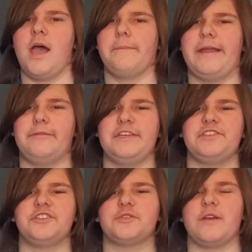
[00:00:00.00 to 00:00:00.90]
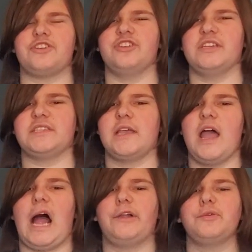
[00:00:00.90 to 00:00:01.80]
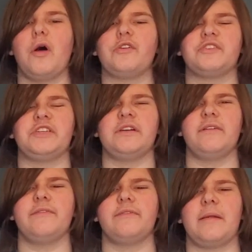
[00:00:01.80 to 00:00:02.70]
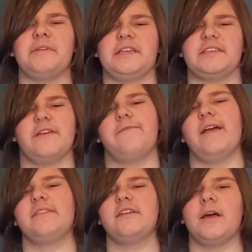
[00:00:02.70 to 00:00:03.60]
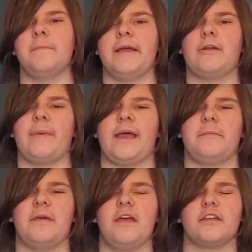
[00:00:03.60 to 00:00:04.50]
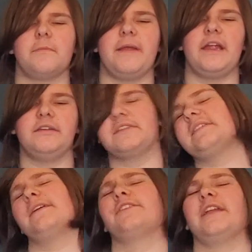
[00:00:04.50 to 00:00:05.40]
My research question is, how do alternative remedies affect the gut microbiome compared to standard